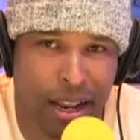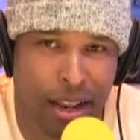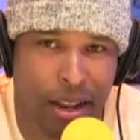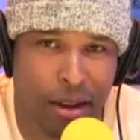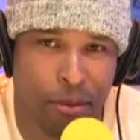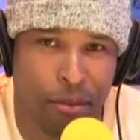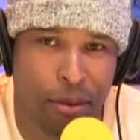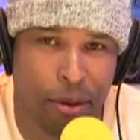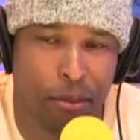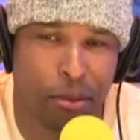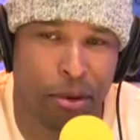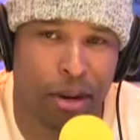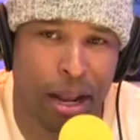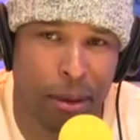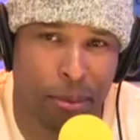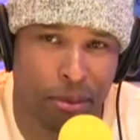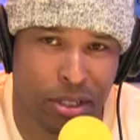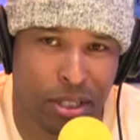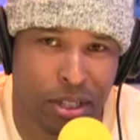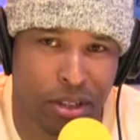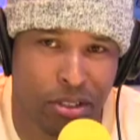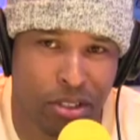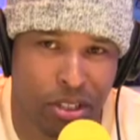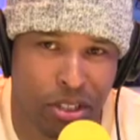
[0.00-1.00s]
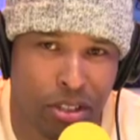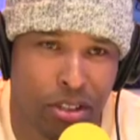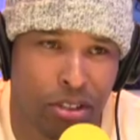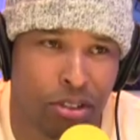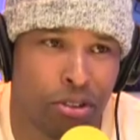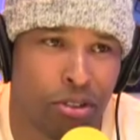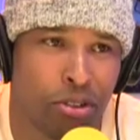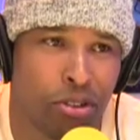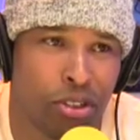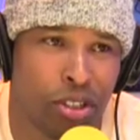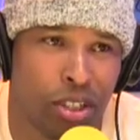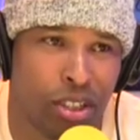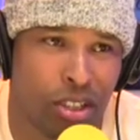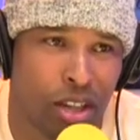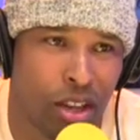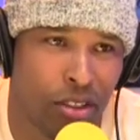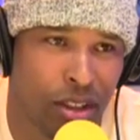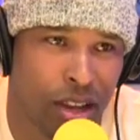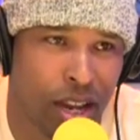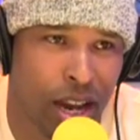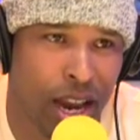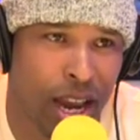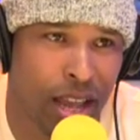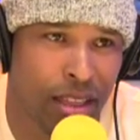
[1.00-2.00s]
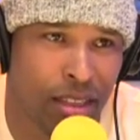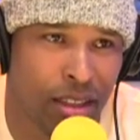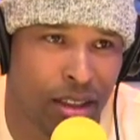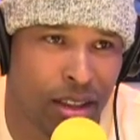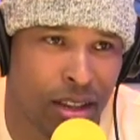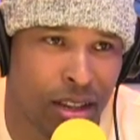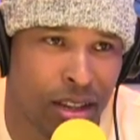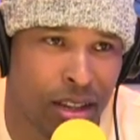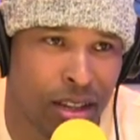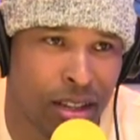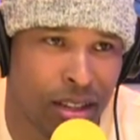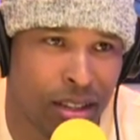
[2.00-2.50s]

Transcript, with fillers: remember sure. in episode two, she saw the guy at the.